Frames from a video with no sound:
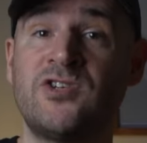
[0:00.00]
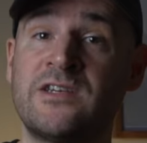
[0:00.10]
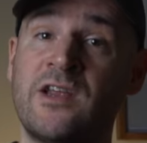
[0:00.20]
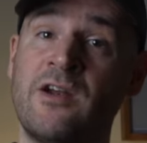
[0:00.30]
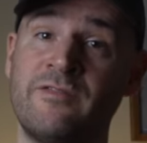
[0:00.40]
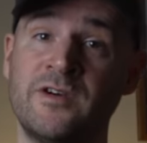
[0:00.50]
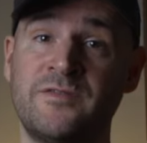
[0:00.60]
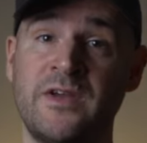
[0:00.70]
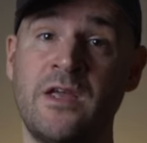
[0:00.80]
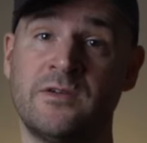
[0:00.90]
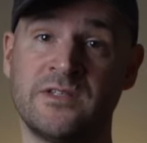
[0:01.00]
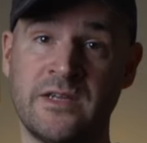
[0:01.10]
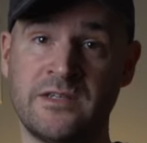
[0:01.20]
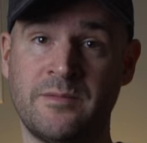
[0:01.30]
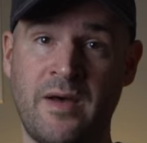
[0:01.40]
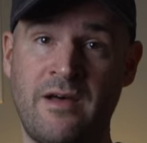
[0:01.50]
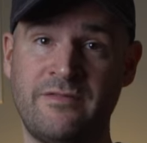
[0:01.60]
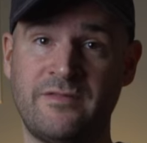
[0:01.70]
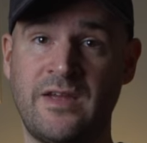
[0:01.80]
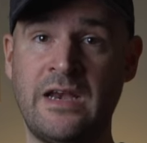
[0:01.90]
checked out our first video, it's linked
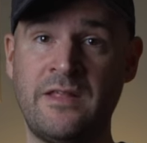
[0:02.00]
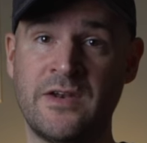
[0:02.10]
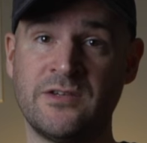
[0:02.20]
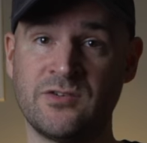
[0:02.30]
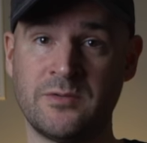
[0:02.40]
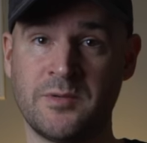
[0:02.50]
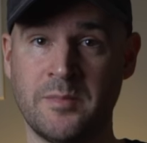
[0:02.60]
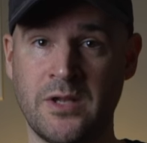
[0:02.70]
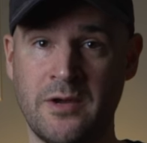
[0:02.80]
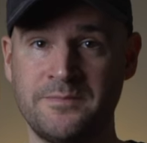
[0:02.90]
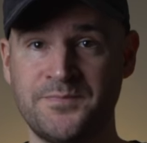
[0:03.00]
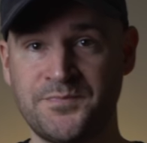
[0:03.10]
above and in the description below.